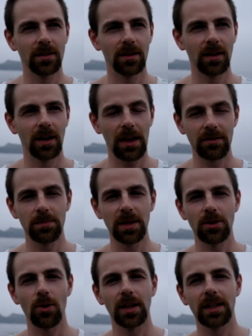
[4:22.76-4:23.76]
having
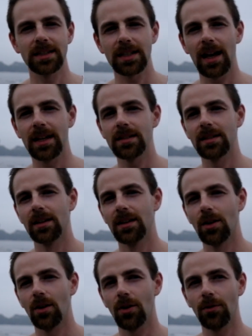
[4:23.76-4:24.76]
Bitcoin inside
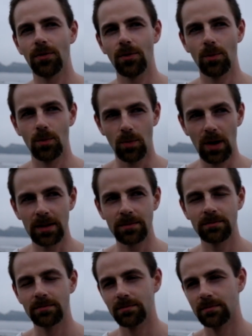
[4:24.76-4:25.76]
of
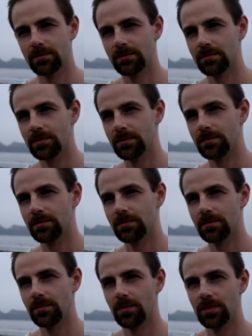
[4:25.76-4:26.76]

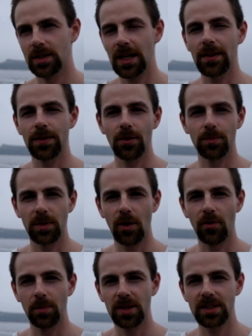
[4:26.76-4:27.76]
1/10 of
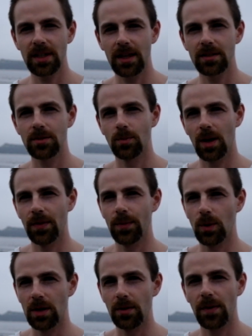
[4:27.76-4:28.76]
a percent,
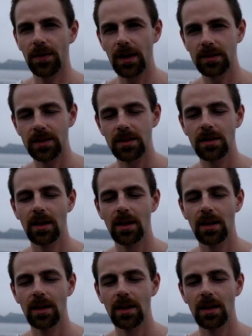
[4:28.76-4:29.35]
1/1,000,